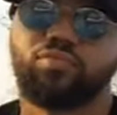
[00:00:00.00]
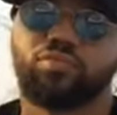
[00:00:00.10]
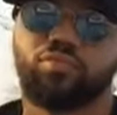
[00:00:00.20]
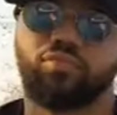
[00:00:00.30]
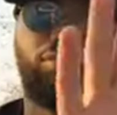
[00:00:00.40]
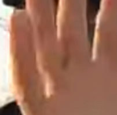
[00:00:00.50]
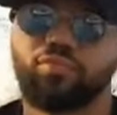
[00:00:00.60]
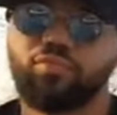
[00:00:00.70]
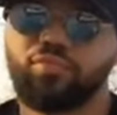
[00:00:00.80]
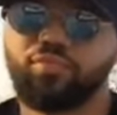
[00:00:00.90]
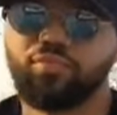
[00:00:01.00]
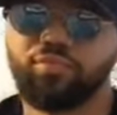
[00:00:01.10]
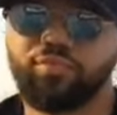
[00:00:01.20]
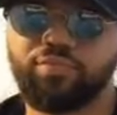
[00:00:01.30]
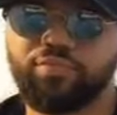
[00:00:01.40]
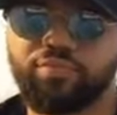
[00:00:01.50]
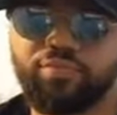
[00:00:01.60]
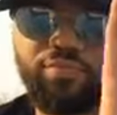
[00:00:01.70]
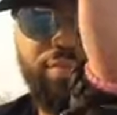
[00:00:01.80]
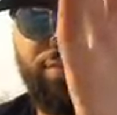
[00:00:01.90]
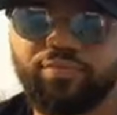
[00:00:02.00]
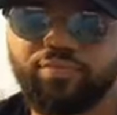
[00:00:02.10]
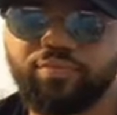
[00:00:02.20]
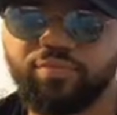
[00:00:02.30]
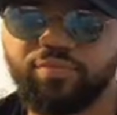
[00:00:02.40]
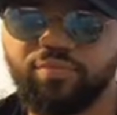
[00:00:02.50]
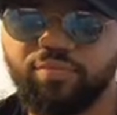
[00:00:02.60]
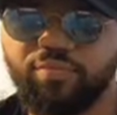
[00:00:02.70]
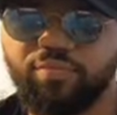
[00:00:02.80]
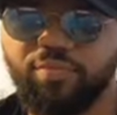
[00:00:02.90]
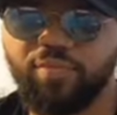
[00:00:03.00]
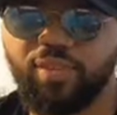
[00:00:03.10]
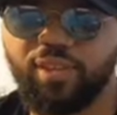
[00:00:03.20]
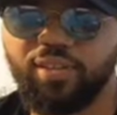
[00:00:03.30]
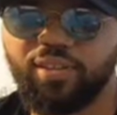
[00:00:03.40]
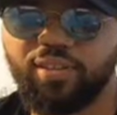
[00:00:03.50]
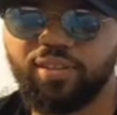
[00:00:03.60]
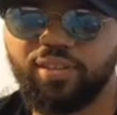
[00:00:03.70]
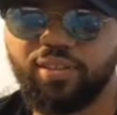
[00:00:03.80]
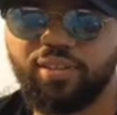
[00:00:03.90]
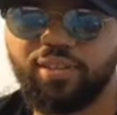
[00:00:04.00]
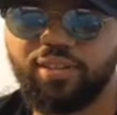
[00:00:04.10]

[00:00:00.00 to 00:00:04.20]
No words are spoken by the person on screen.